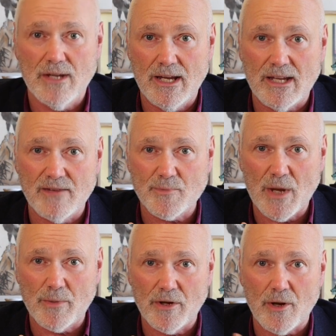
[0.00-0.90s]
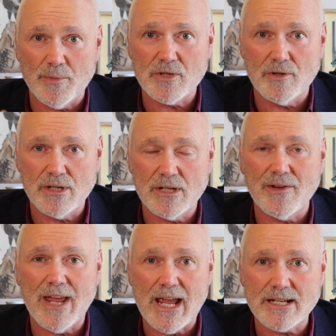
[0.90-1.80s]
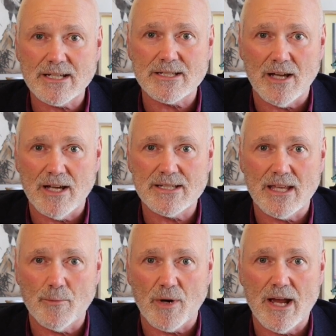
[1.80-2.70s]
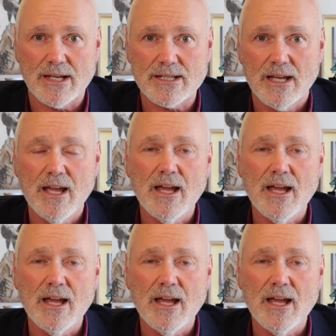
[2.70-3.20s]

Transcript: It gives people an opportunity to exercise their brains.